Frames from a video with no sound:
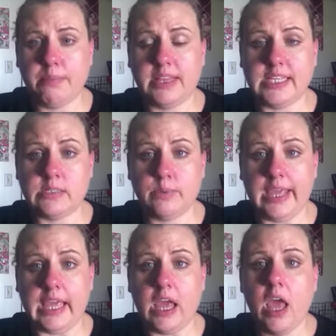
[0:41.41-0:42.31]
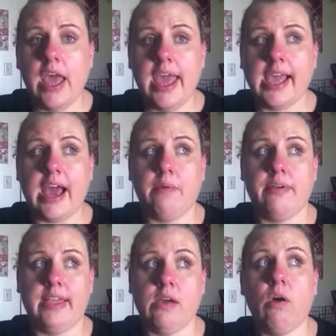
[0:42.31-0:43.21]
but this week it got
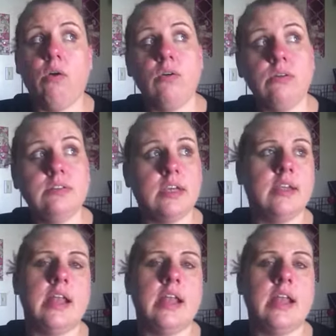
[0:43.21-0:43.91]
really cold.